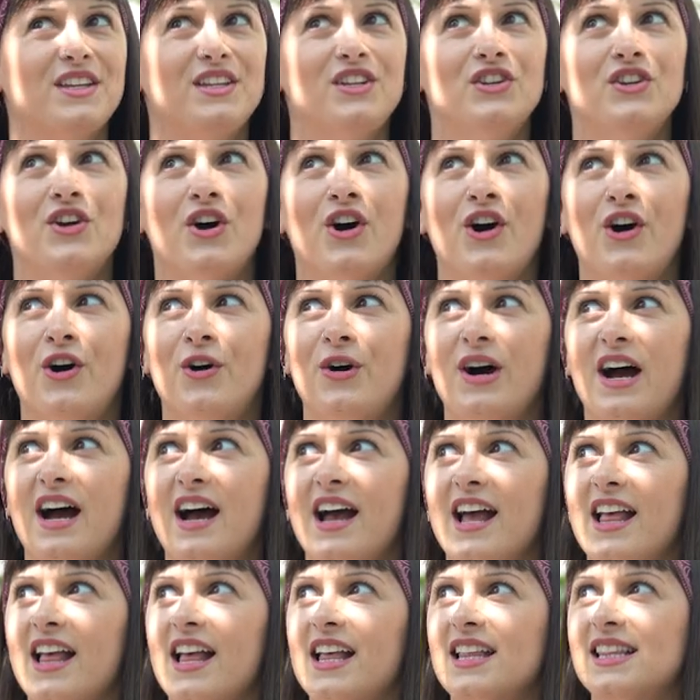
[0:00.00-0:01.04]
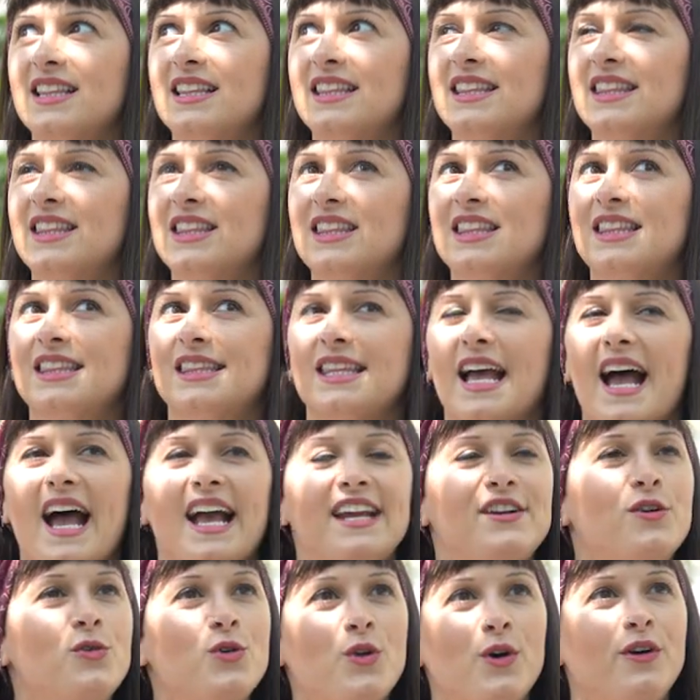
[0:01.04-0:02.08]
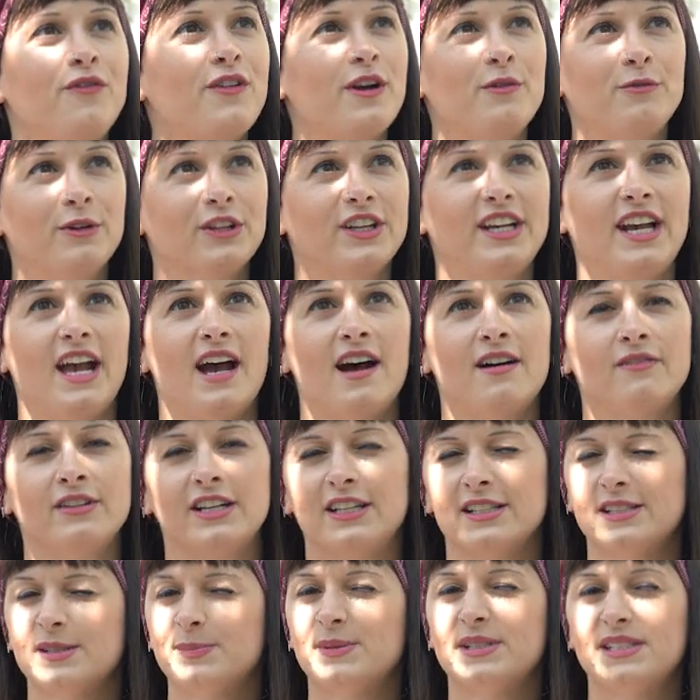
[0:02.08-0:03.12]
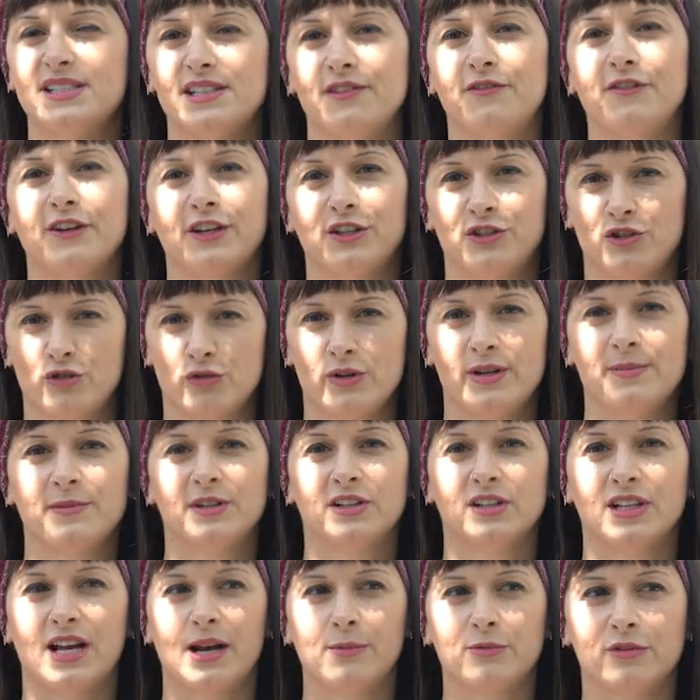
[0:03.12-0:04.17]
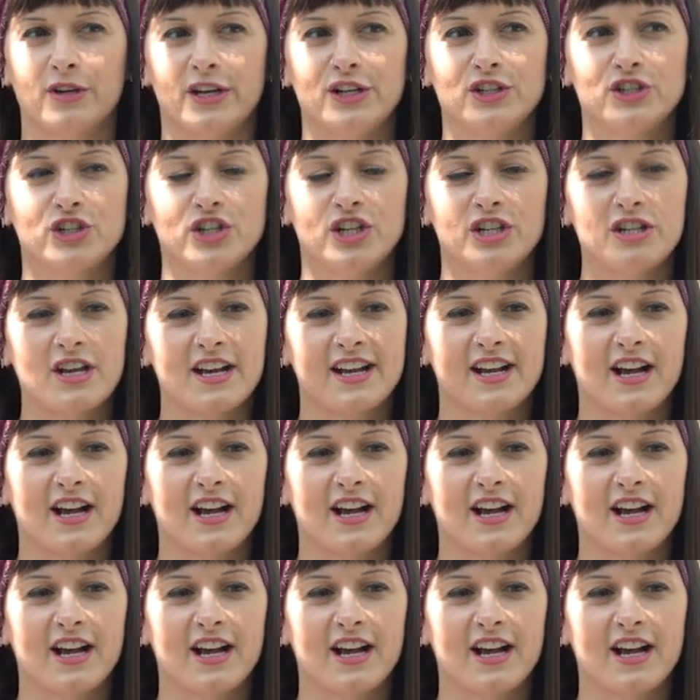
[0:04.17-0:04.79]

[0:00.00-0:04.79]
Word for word: You know, I don't know if I really have like a specific dream collaboration.